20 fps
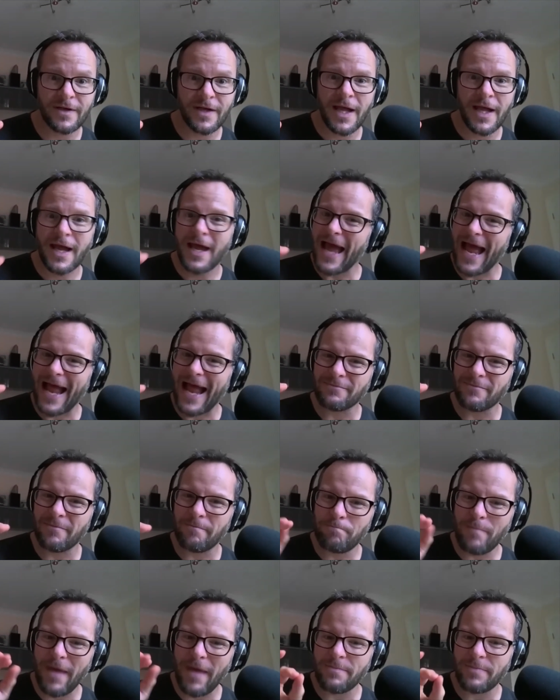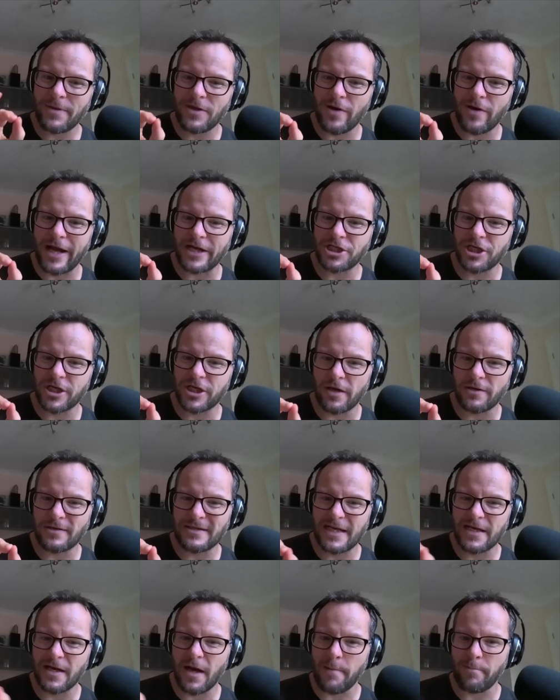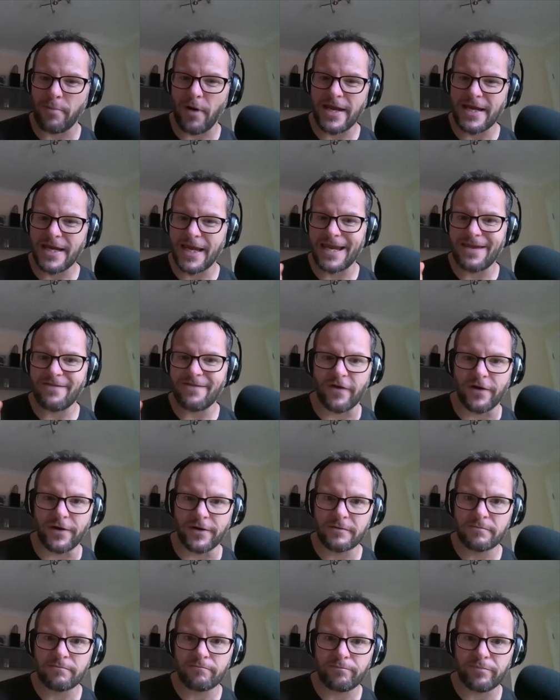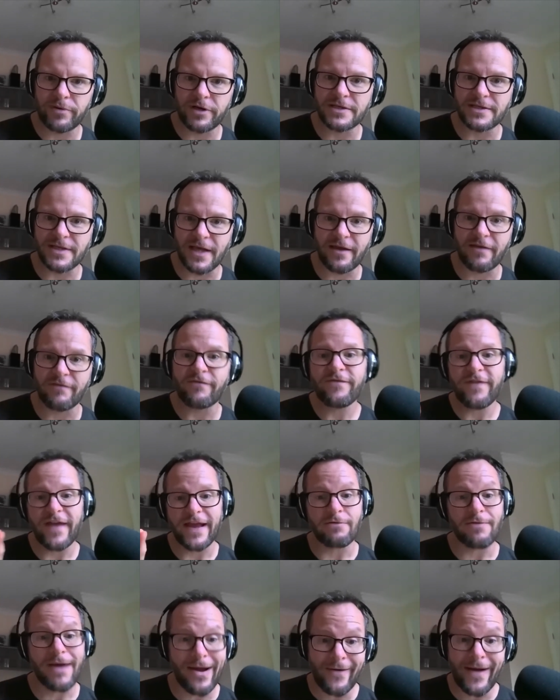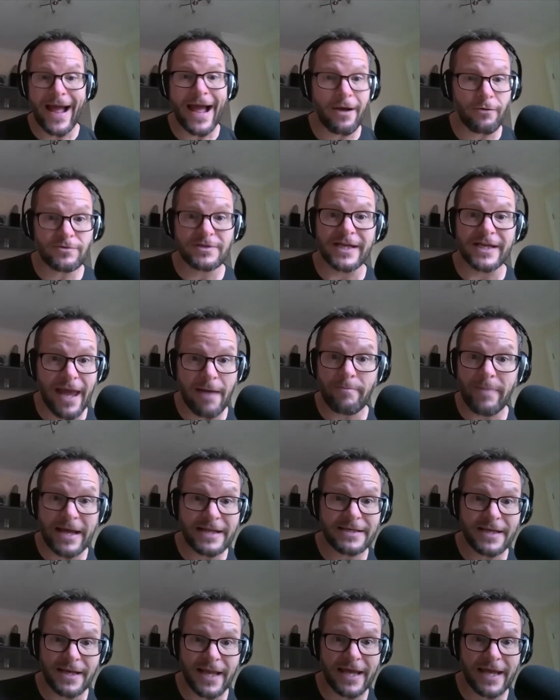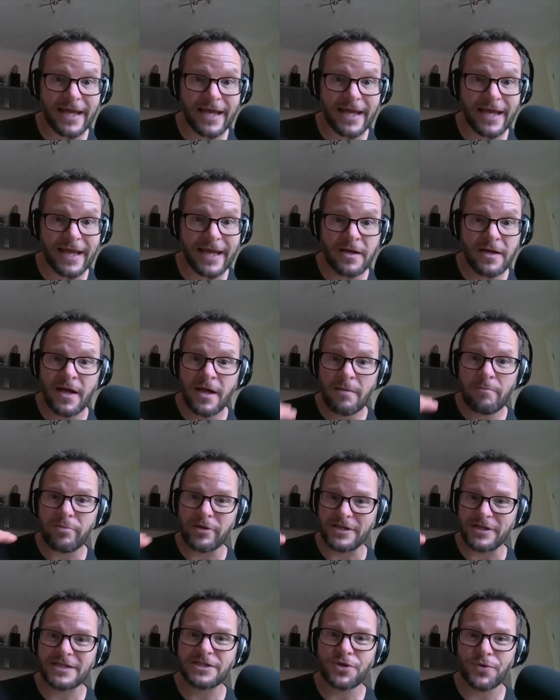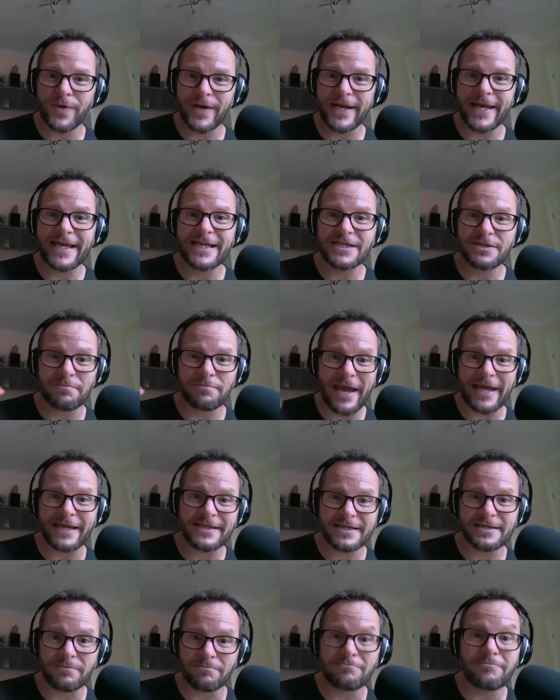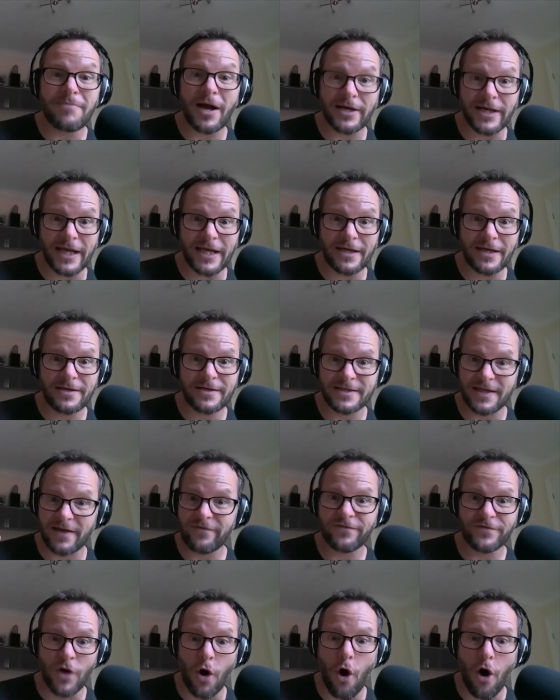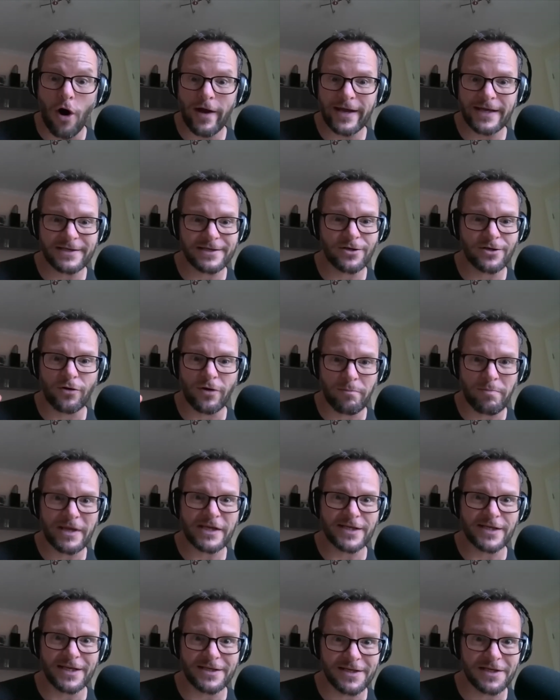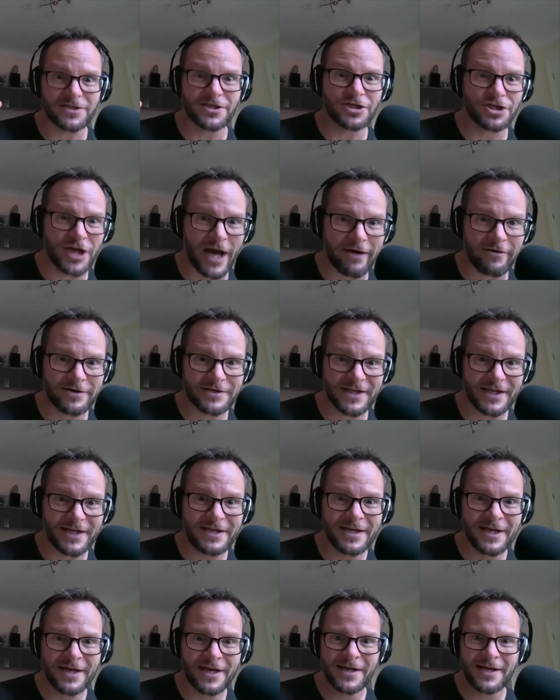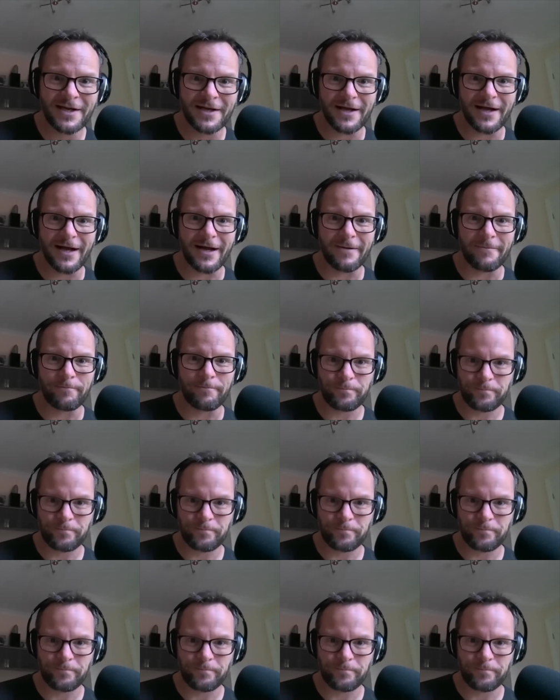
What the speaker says: And maybe you actually go, did I break even because I can figure out how to get better later? But did you at least make some money? Because if not, it's not a business, it's a charity. And